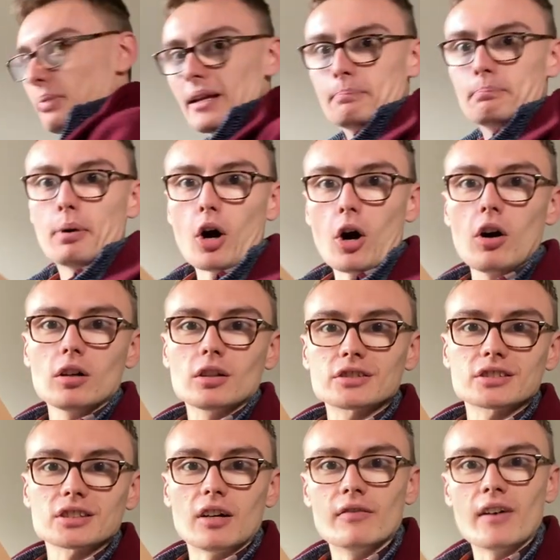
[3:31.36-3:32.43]
big
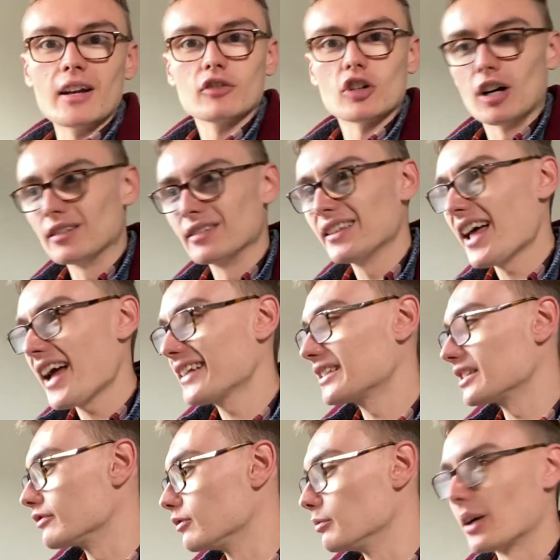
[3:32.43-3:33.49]
box, and then I've got a
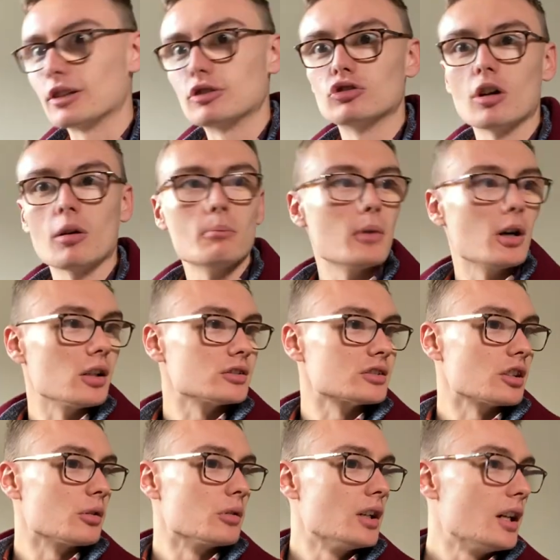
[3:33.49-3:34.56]
letter from my grandma,
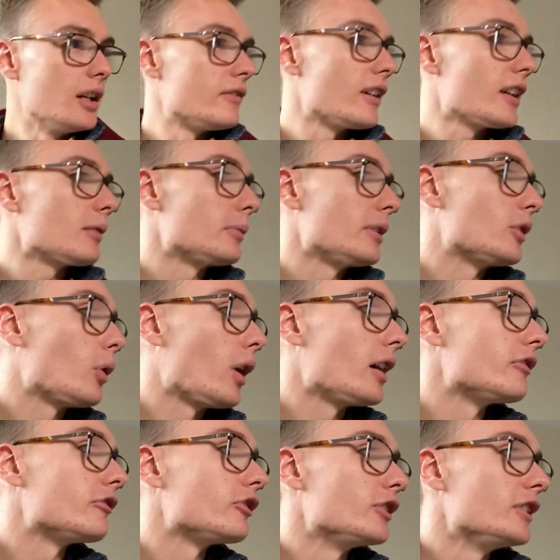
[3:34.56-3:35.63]
so that'll be
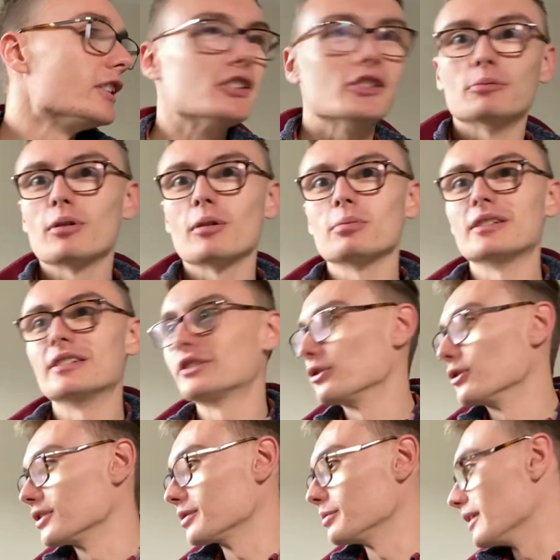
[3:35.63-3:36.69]
quite funny. She'll probably
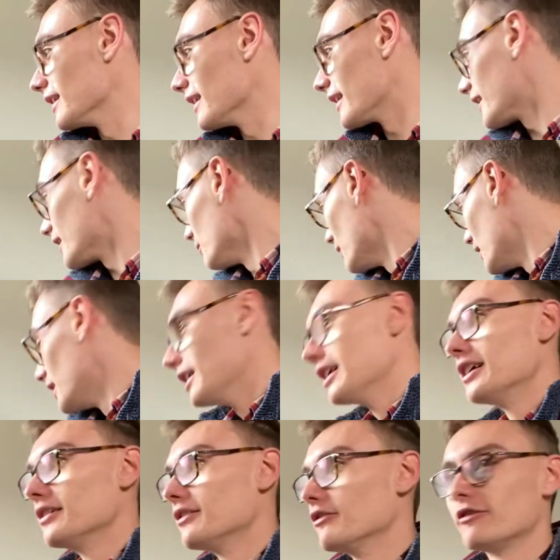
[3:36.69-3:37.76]
talk to me like I'm
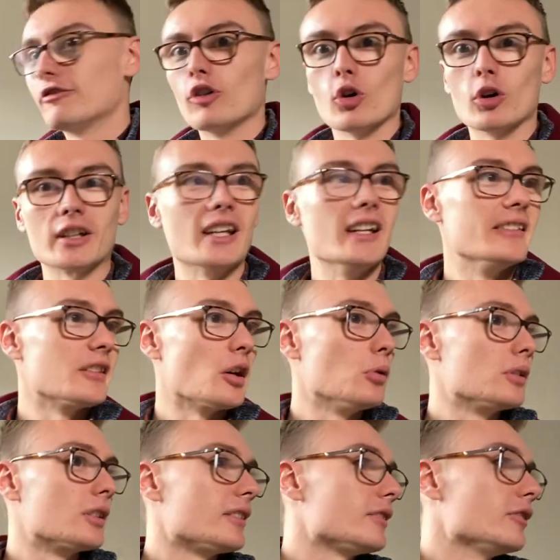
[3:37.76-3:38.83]
4 years
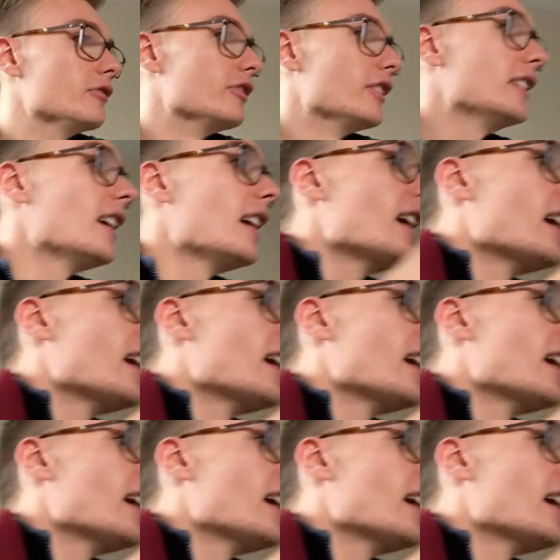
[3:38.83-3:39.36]
old or something.